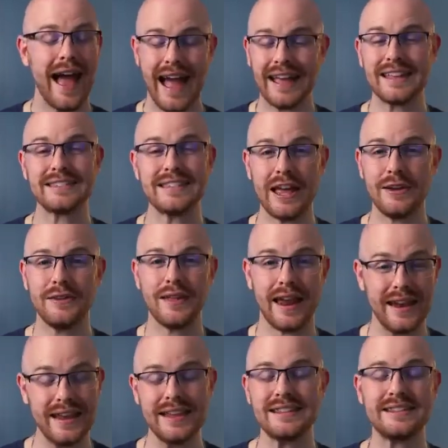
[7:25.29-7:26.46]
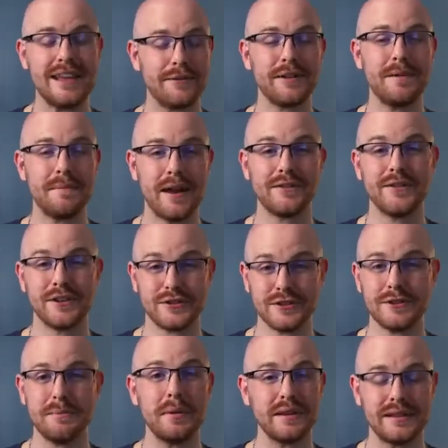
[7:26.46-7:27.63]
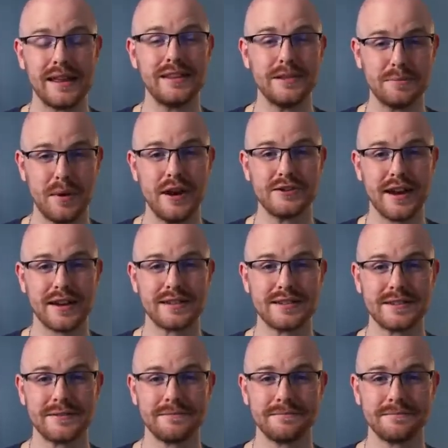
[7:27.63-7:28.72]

I can tell you that it is definitely beneficial to build out these projects.